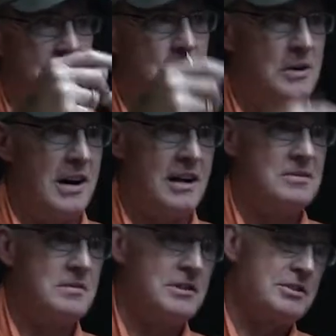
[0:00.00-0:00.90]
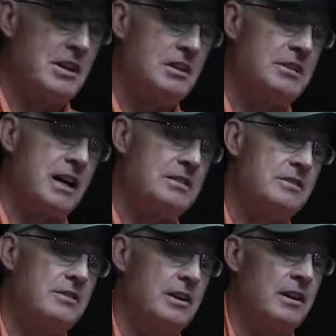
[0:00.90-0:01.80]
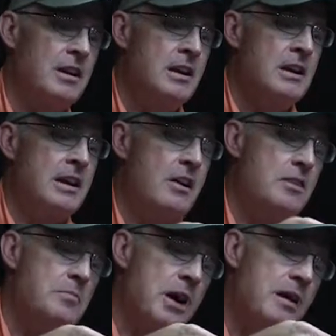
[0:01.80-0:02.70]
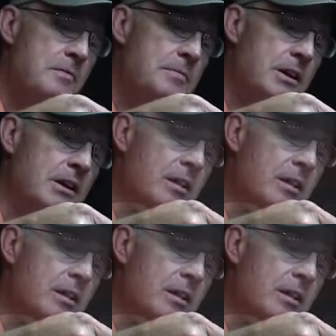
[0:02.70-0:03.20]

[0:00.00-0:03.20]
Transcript: the thorax when it's all attached to the hook. Now on the bottom, I'm going